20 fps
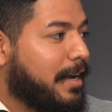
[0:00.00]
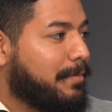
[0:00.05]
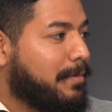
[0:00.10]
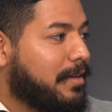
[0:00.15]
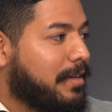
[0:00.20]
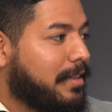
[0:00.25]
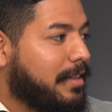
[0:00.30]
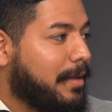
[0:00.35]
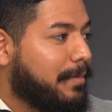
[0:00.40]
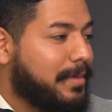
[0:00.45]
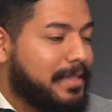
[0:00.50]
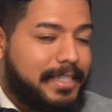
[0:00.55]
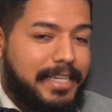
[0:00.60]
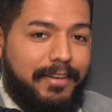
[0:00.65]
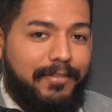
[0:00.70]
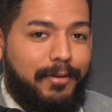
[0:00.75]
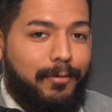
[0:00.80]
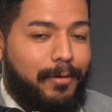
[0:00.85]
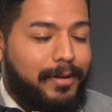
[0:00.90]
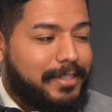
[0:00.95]
I'm, let me see
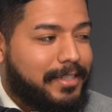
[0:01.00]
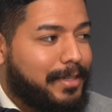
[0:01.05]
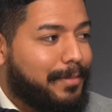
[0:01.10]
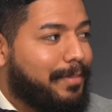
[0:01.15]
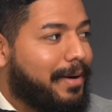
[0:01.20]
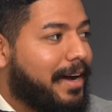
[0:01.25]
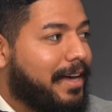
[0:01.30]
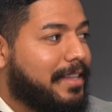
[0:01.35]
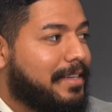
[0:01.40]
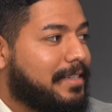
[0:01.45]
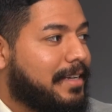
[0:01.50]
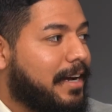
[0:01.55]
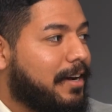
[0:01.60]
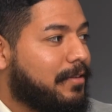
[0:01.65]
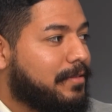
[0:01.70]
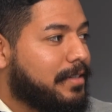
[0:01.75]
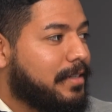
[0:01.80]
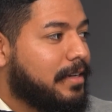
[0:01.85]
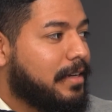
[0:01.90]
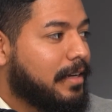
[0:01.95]
if he wants to buy this
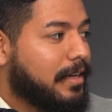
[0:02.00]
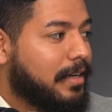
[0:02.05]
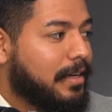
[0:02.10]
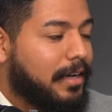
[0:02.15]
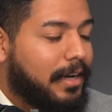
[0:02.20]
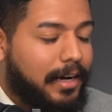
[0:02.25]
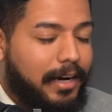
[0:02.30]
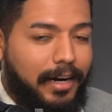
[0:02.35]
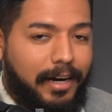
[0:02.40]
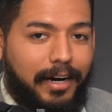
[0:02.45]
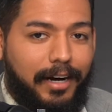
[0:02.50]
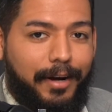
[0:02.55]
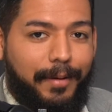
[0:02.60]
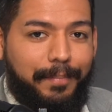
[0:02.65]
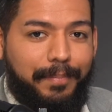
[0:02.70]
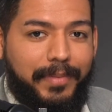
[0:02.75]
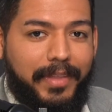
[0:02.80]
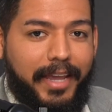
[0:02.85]
house. Yeah. Um,